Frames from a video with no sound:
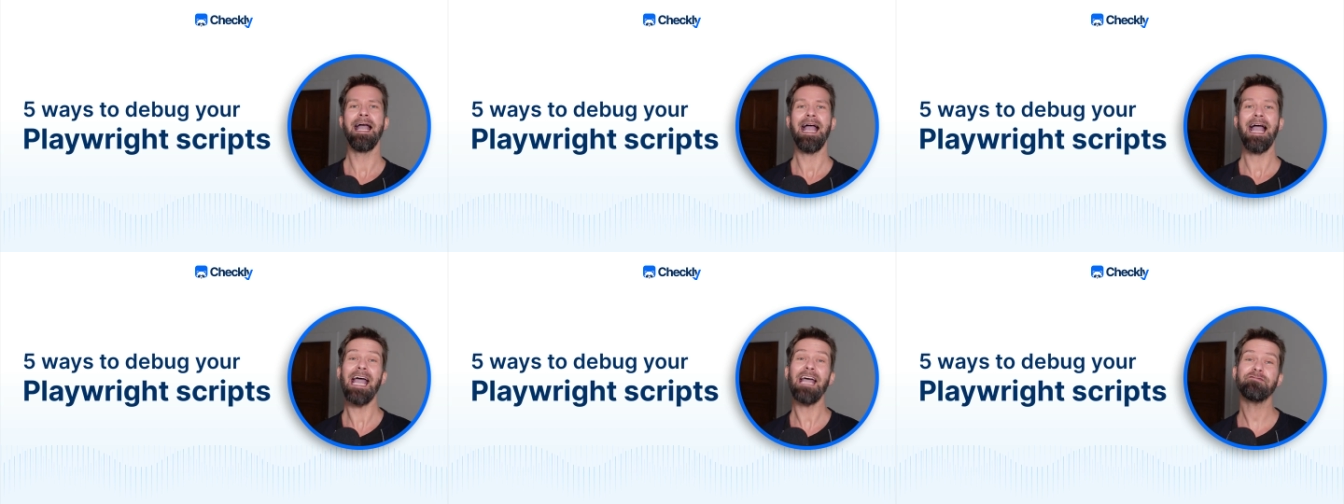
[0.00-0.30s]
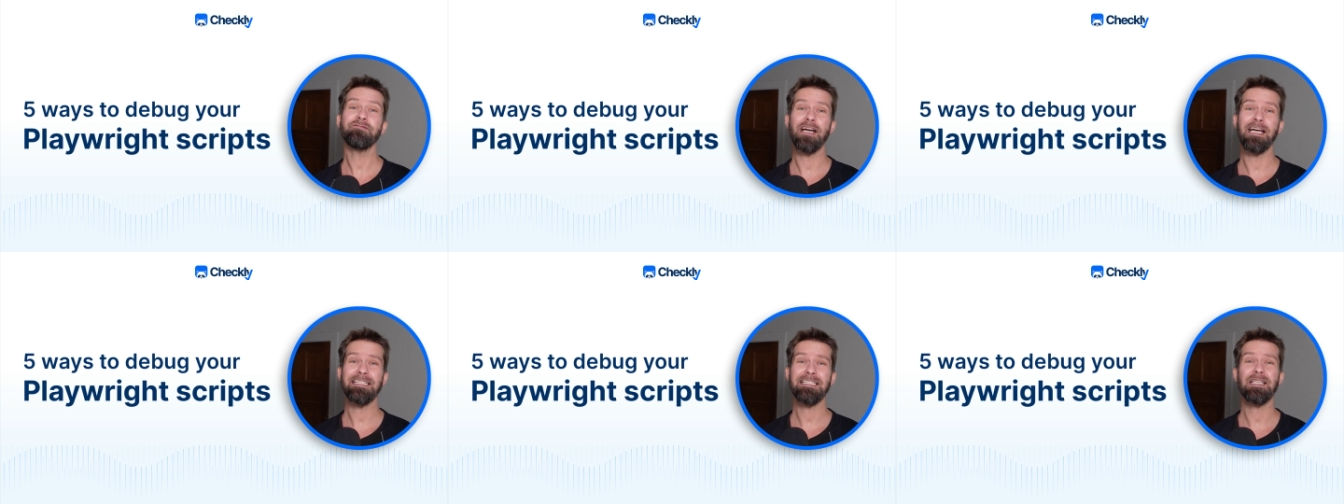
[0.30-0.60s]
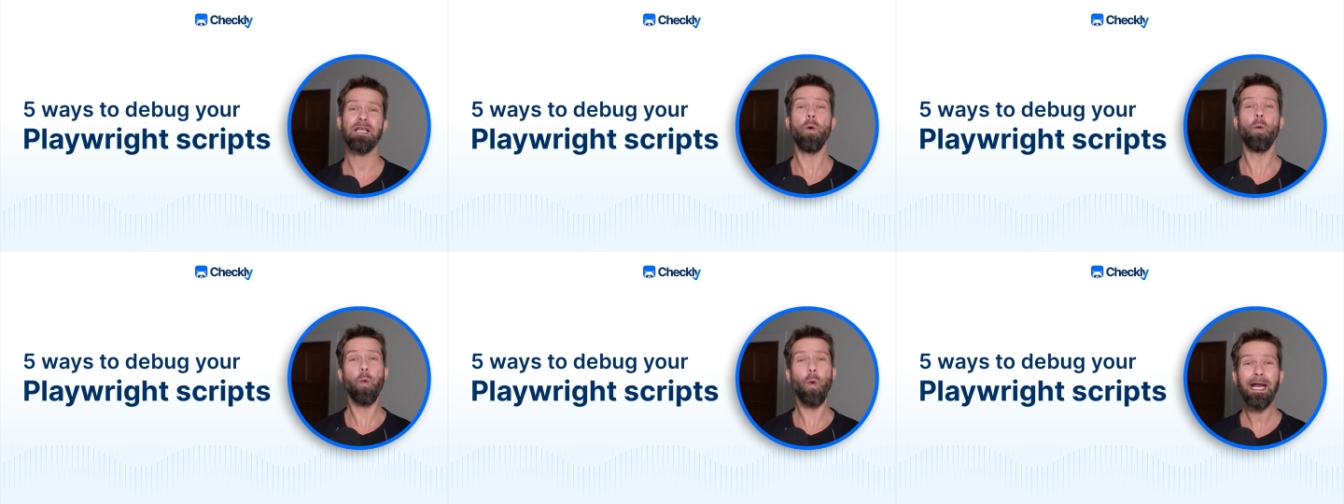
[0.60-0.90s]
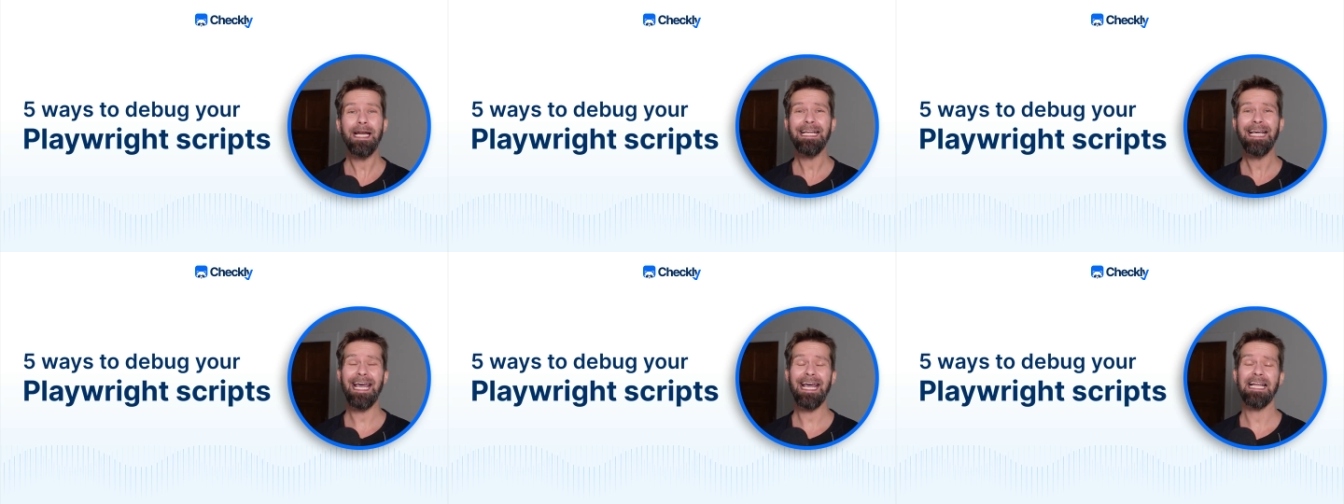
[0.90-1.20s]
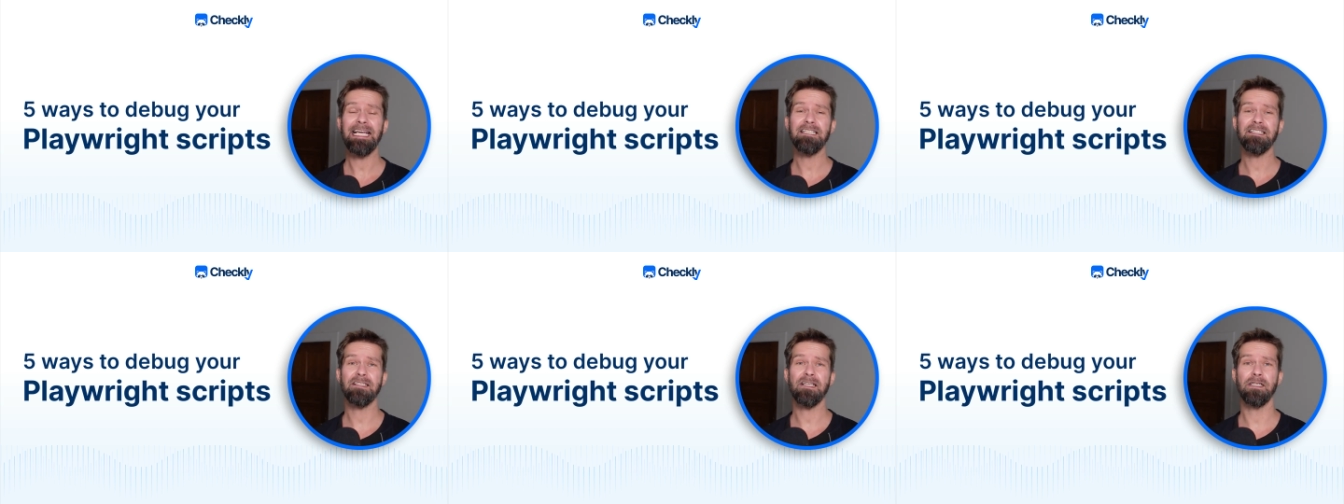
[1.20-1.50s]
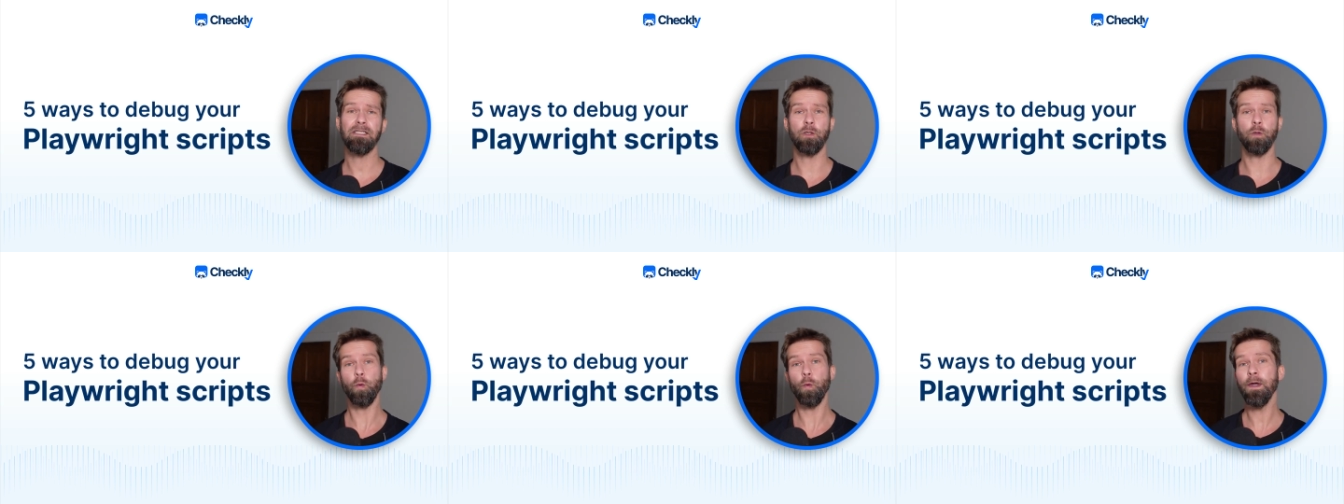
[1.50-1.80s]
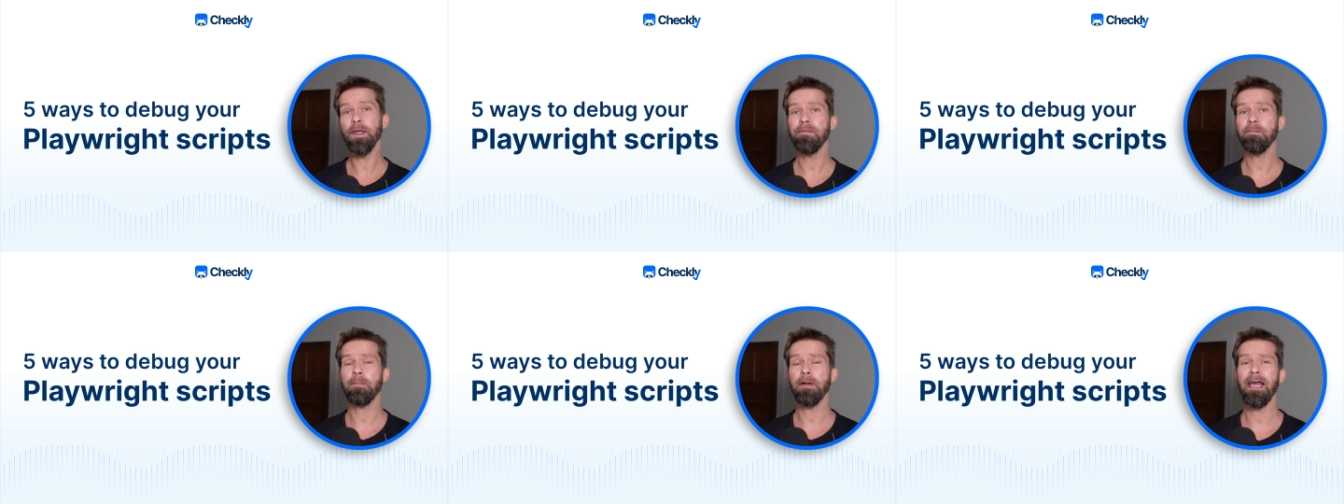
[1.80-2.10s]
Hey friends, when getting started
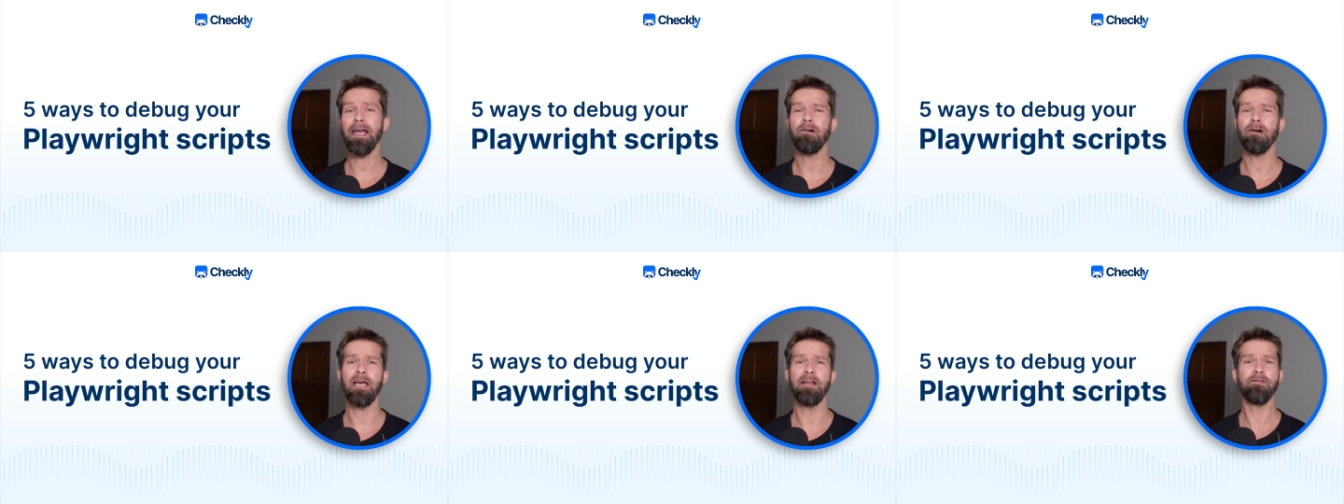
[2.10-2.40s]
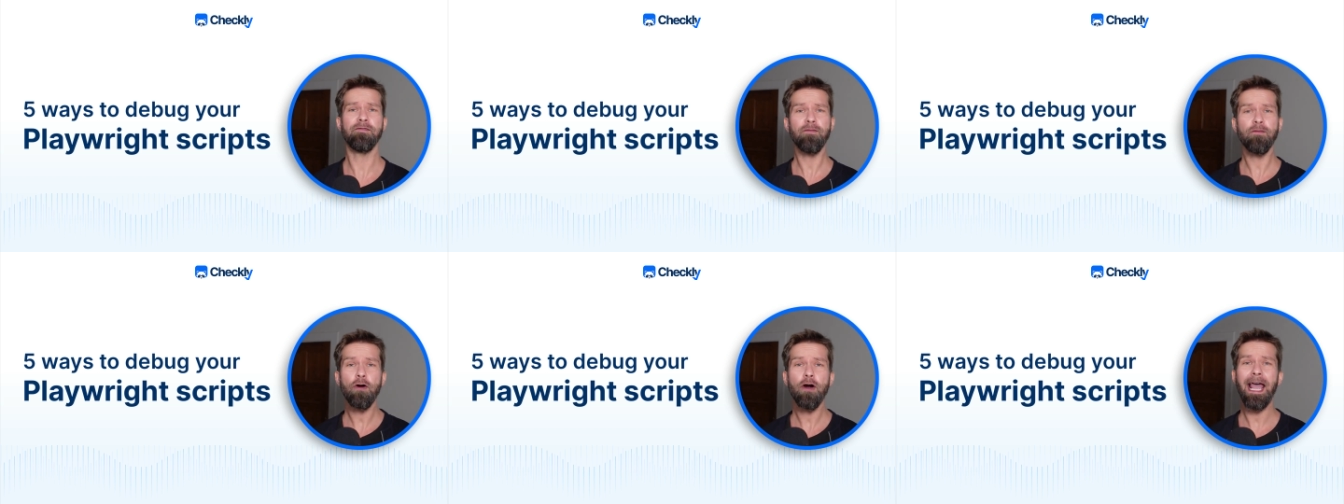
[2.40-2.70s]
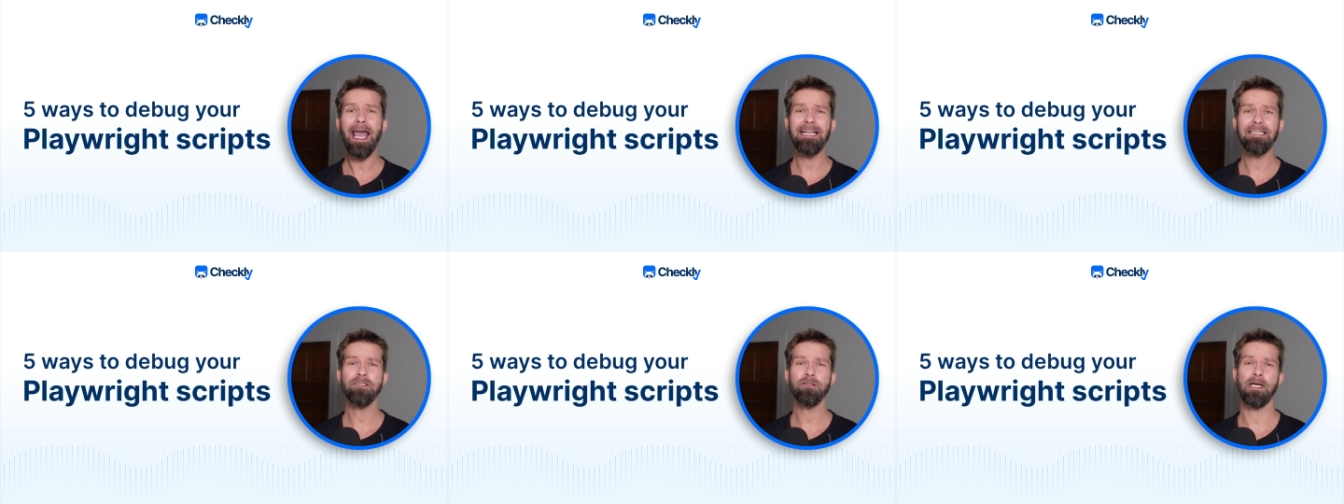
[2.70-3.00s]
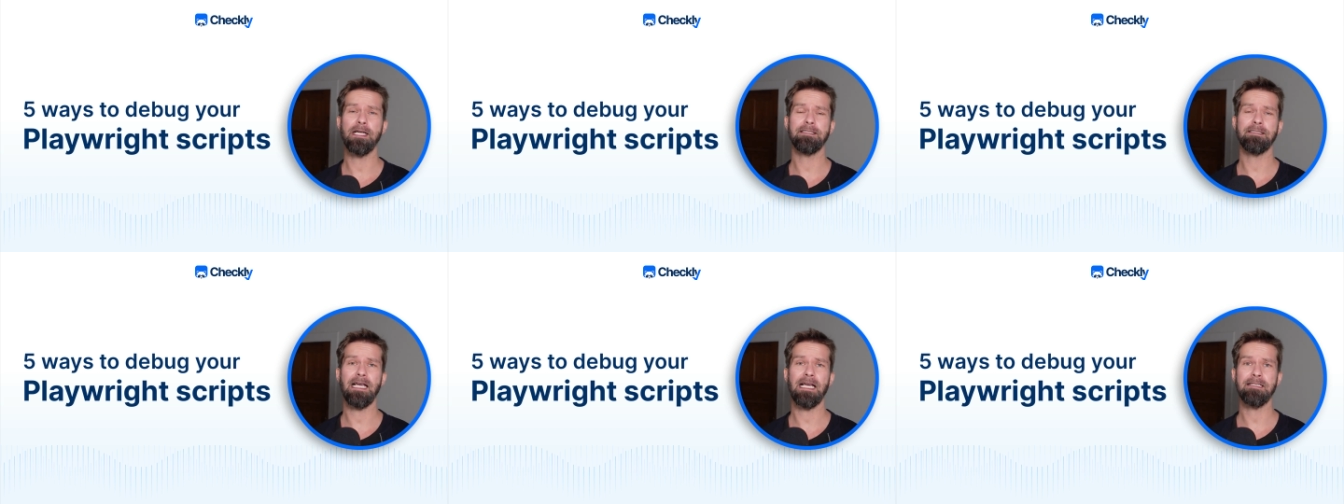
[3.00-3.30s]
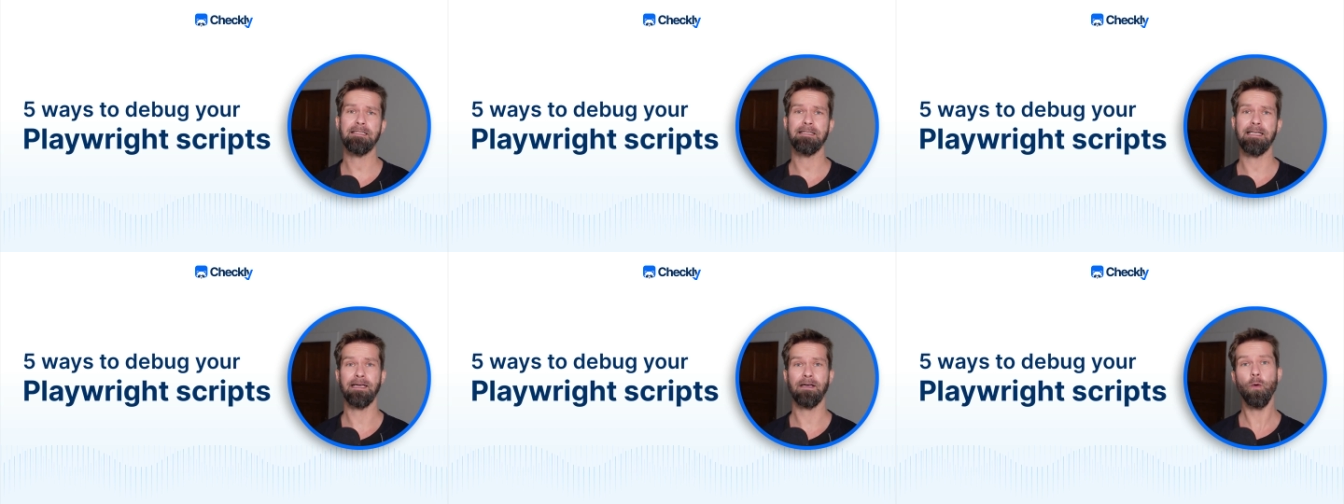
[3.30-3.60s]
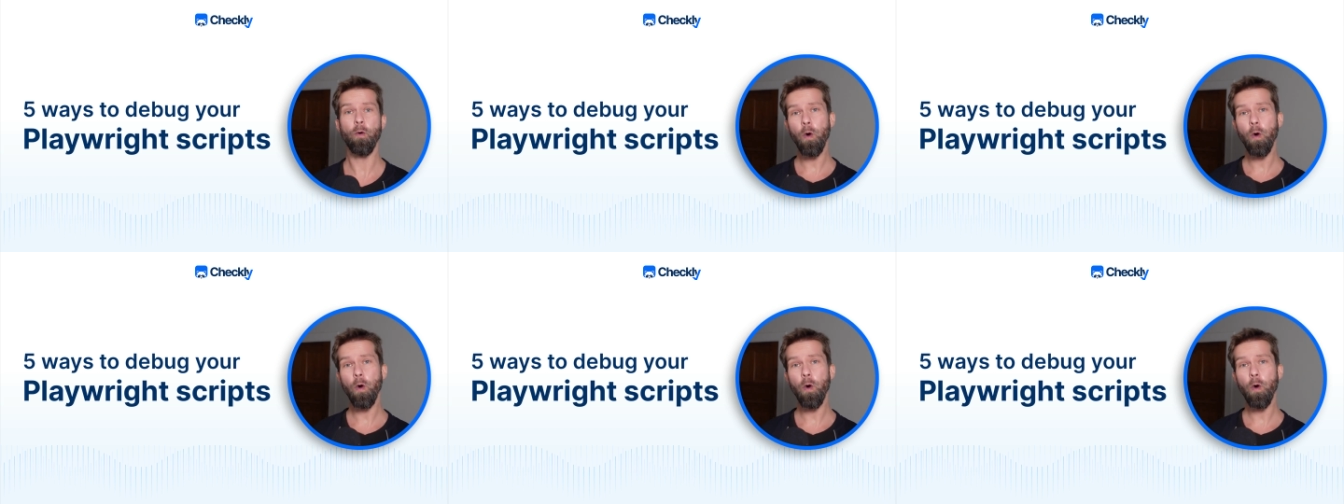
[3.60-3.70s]
with Playwright for end-to-end -end testing